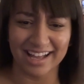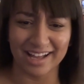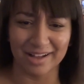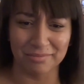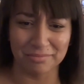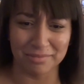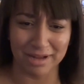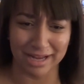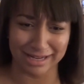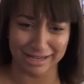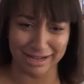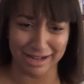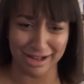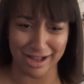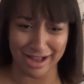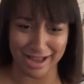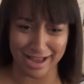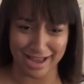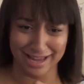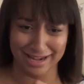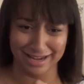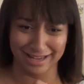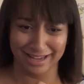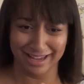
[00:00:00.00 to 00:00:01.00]
Oh my
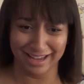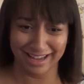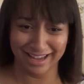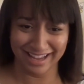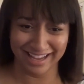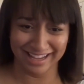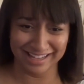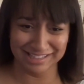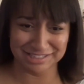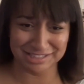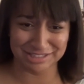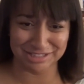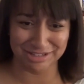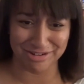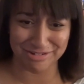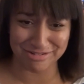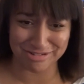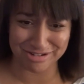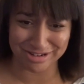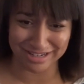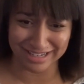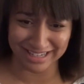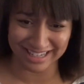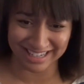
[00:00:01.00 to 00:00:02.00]
god, he's so
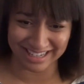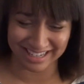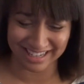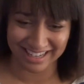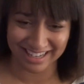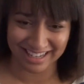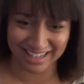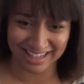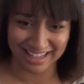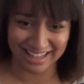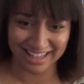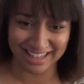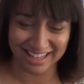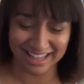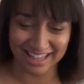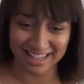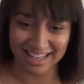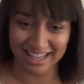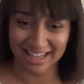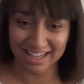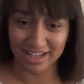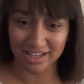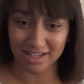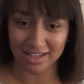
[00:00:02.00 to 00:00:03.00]
good.
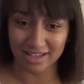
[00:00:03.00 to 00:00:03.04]
Next to